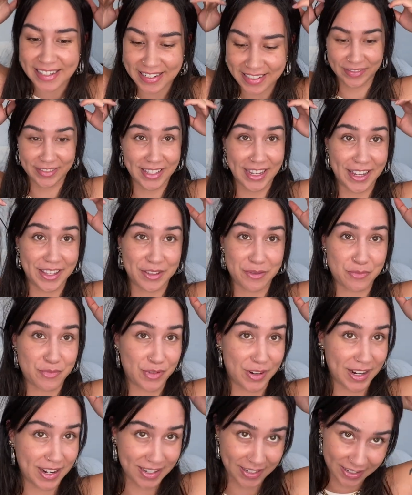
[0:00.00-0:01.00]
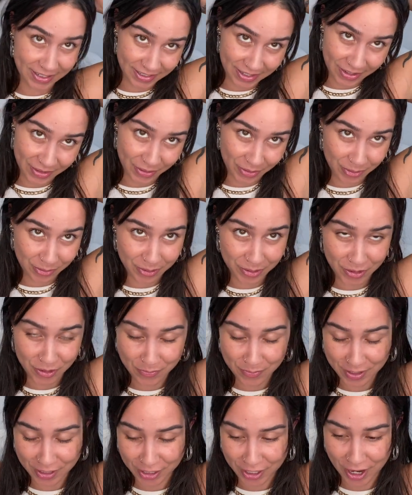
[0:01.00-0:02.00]
the other bread because I thought it was too
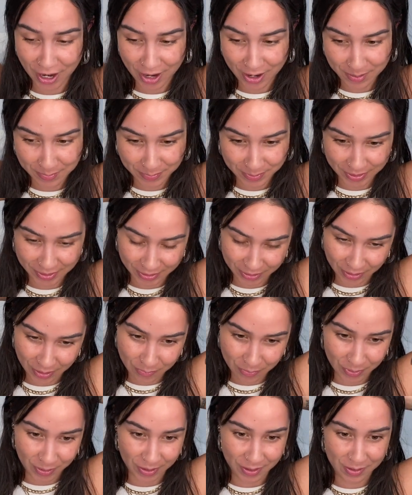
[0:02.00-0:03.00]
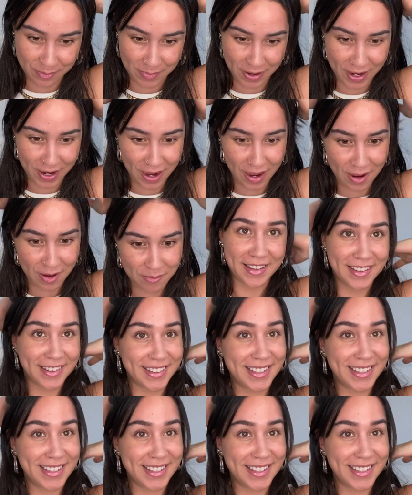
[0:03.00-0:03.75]
much carbs, and so I put it in my cup.